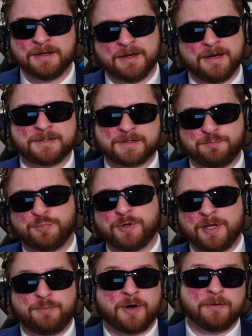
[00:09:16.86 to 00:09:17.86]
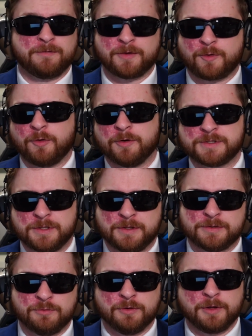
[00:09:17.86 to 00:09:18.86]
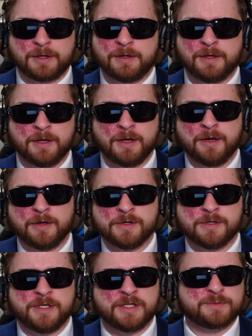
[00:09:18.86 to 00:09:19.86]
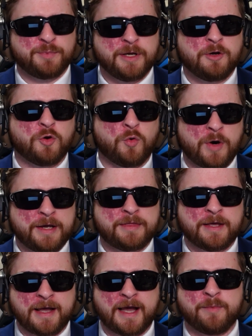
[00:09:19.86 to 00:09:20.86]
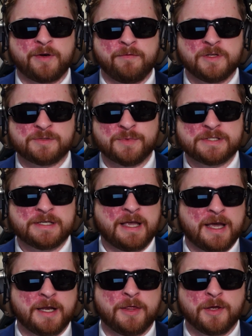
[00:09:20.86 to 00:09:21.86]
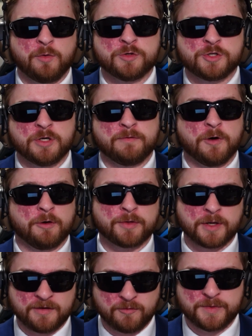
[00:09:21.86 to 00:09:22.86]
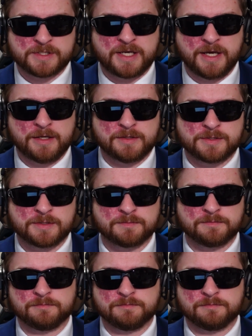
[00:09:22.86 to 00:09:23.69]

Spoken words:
that's pretty par for the course in this ruling. She displayed quite the habit of dismissing anything which could have hurt the government's case.